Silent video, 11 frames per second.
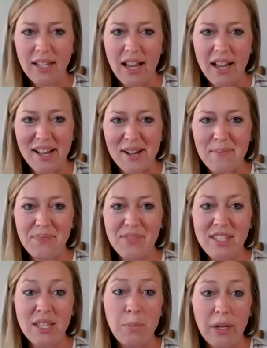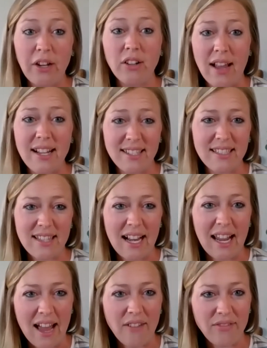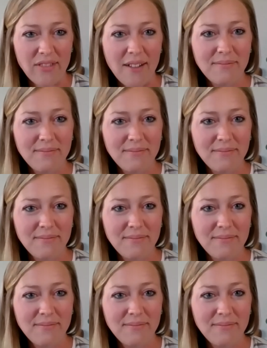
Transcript: to the bigger license that I have now.